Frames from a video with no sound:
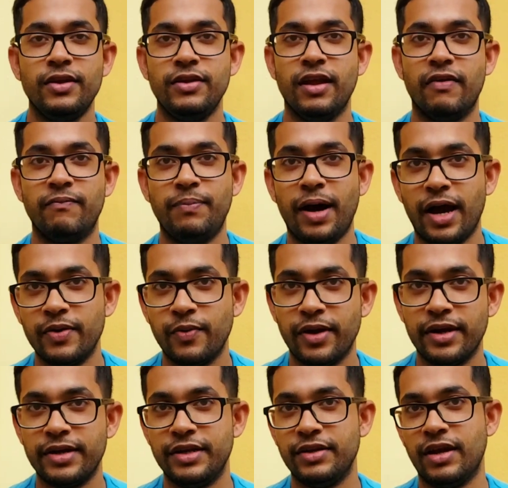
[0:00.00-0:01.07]
you have bad
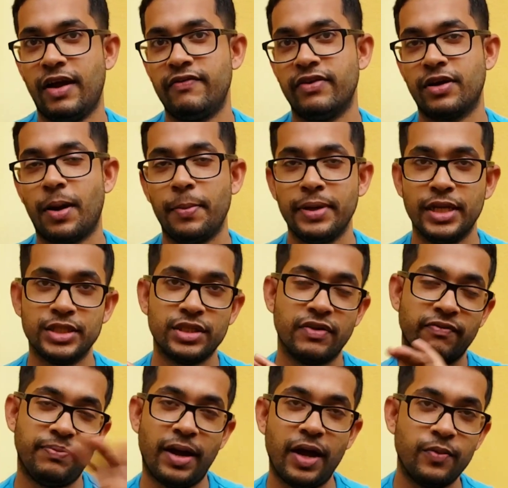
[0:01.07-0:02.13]
weather, then you have a combination
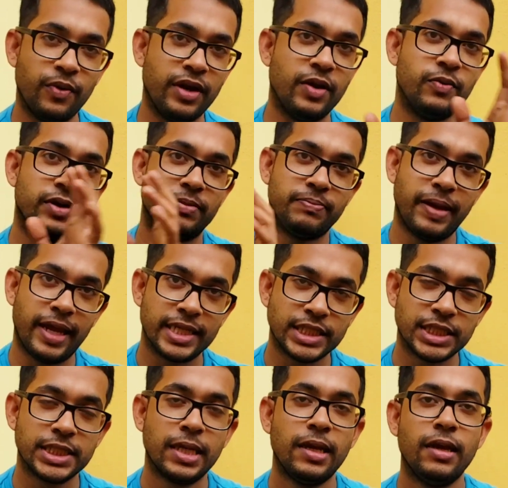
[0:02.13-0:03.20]
of bad weather with pests.